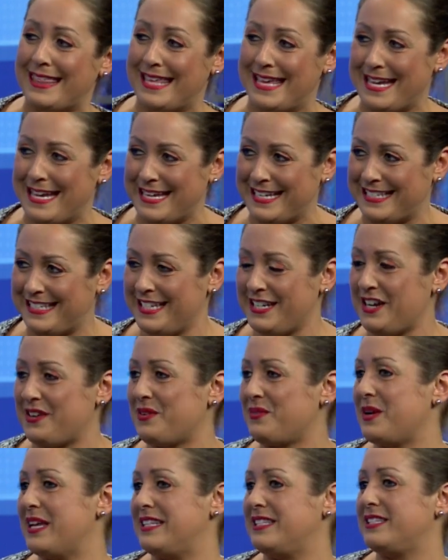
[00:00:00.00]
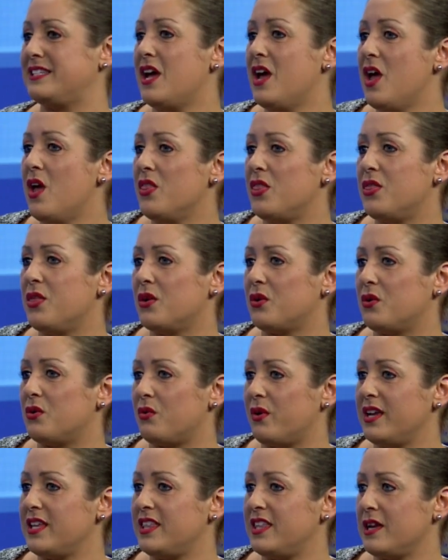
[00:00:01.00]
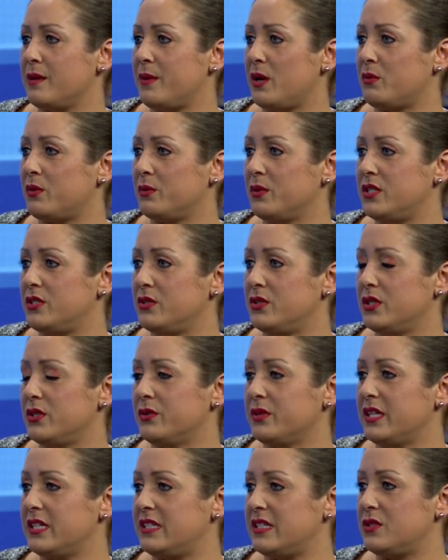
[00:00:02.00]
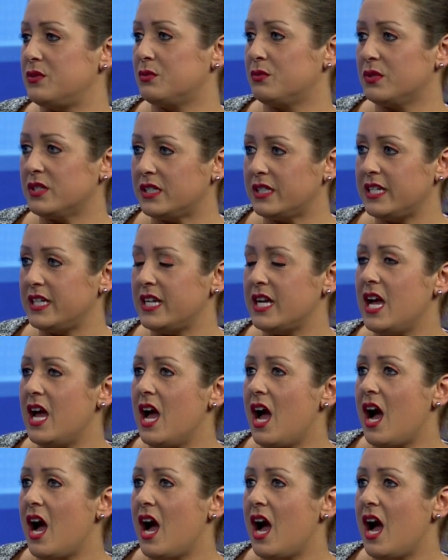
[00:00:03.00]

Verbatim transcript: things. You know, it's the great thing about what we do too is it's really